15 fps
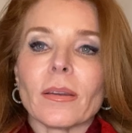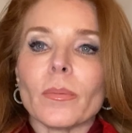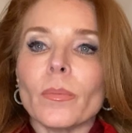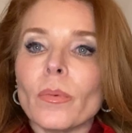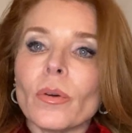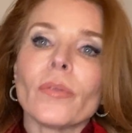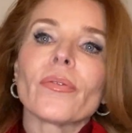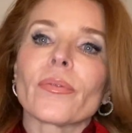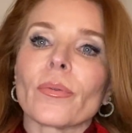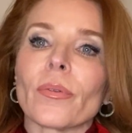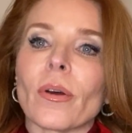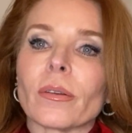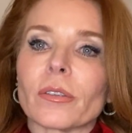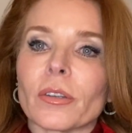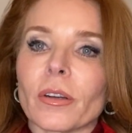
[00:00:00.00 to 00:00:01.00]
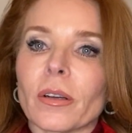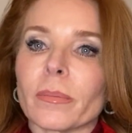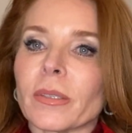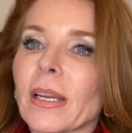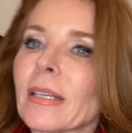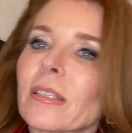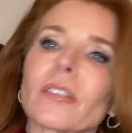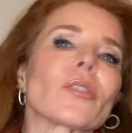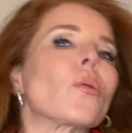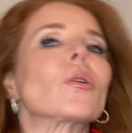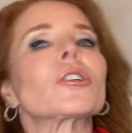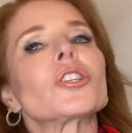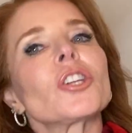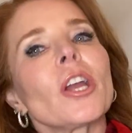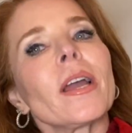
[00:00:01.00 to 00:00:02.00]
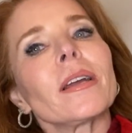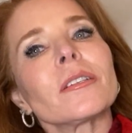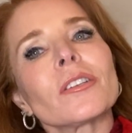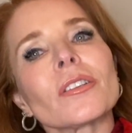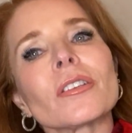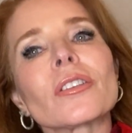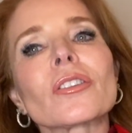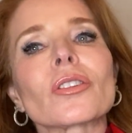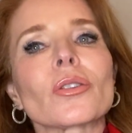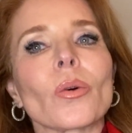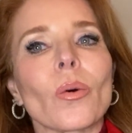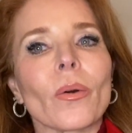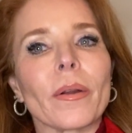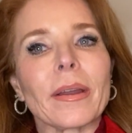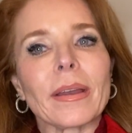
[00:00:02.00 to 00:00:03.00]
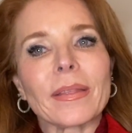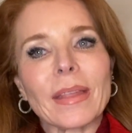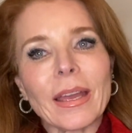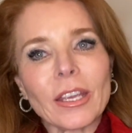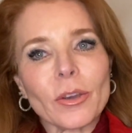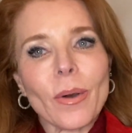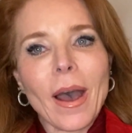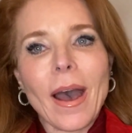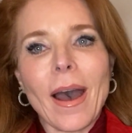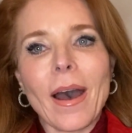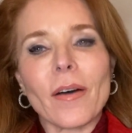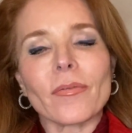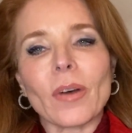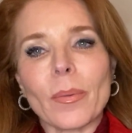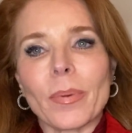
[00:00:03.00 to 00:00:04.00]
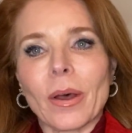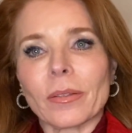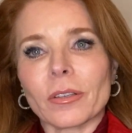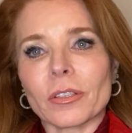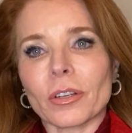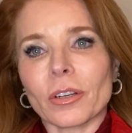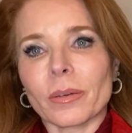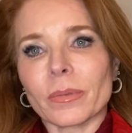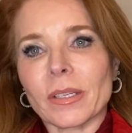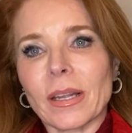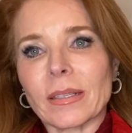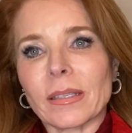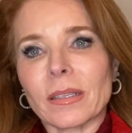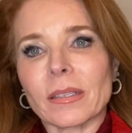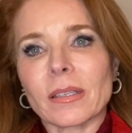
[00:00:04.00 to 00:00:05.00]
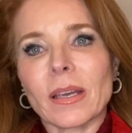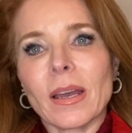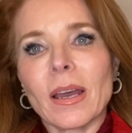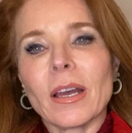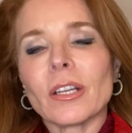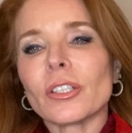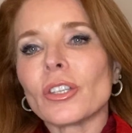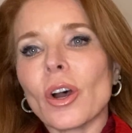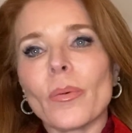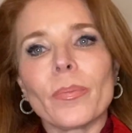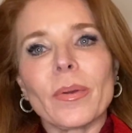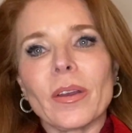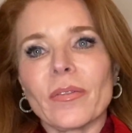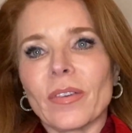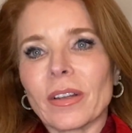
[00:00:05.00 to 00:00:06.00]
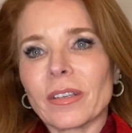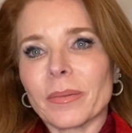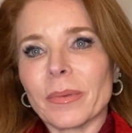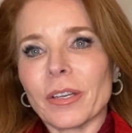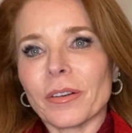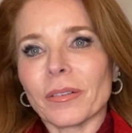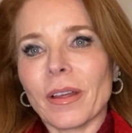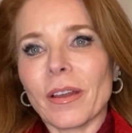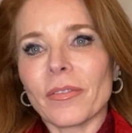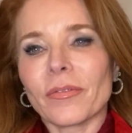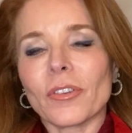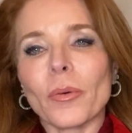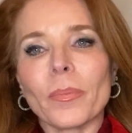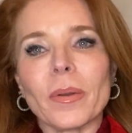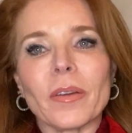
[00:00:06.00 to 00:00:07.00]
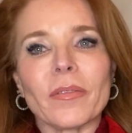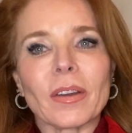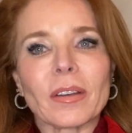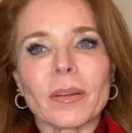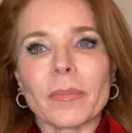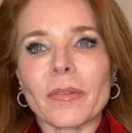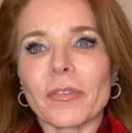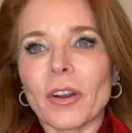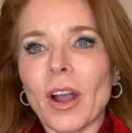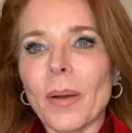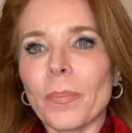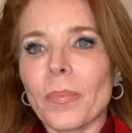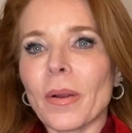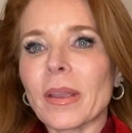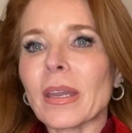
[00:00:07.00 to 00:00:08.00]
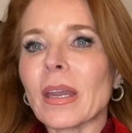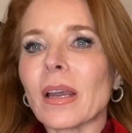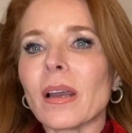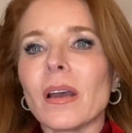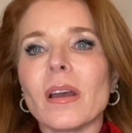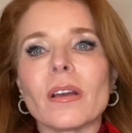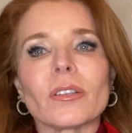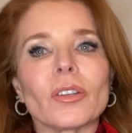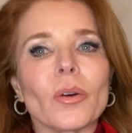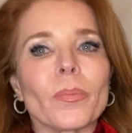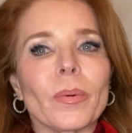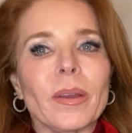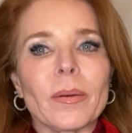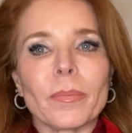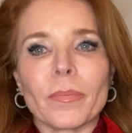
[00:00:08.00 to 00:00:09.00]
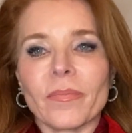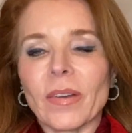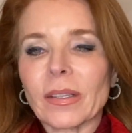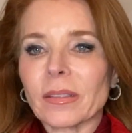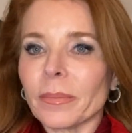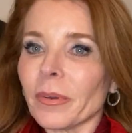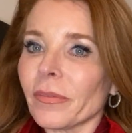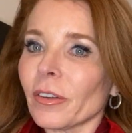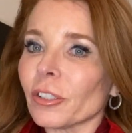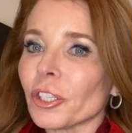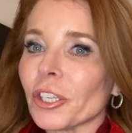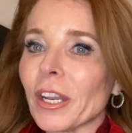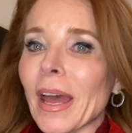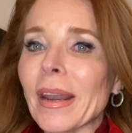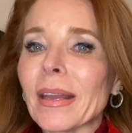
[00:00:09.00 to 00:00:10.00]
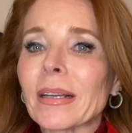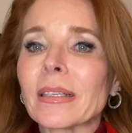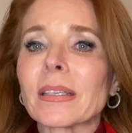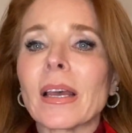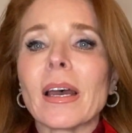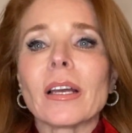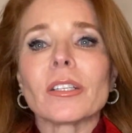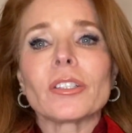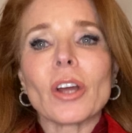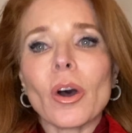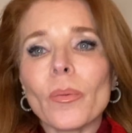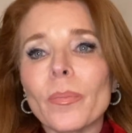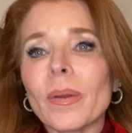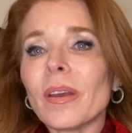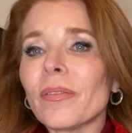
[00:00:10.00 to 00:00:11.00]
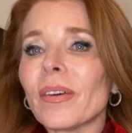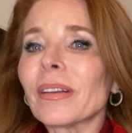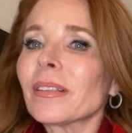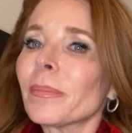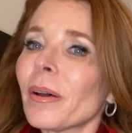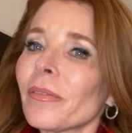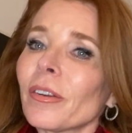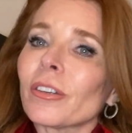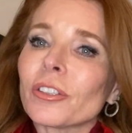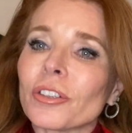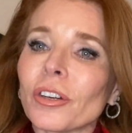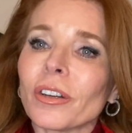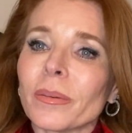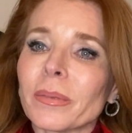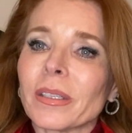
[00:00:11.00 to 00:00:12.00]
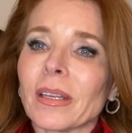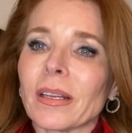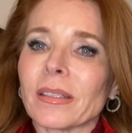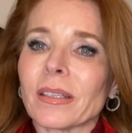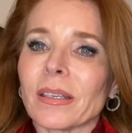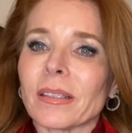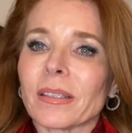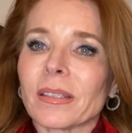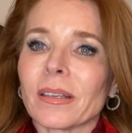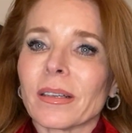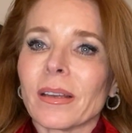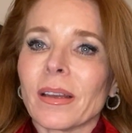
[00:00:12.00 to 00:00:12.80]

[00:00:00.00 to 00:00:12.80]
to move through those circumstances or change the story that you have about the circumstances. Don't be a victim in your life. Don't be a victim of your upbringing. Don't be a victim of your genetics. Don't be a victim of your circumstances.